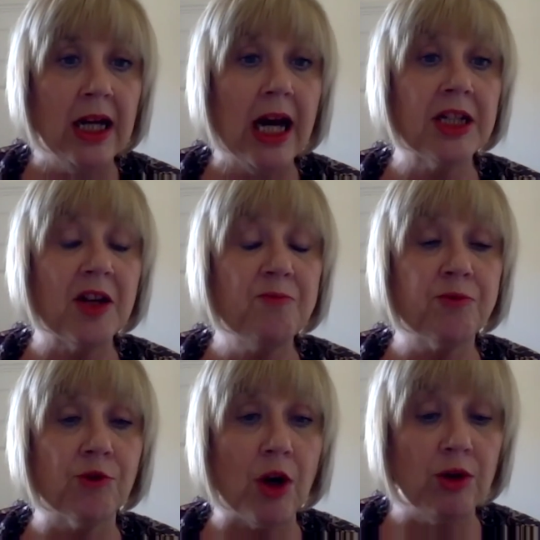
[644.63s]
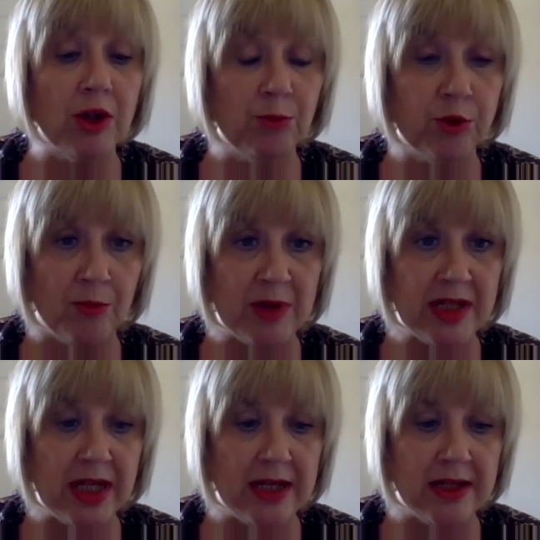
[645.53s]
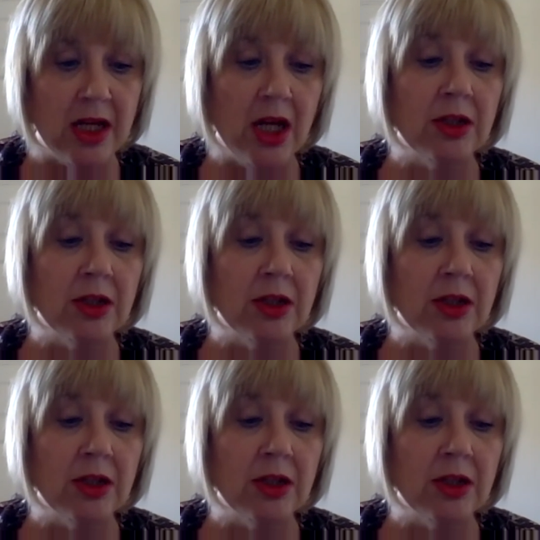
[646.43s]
and they've broken promises,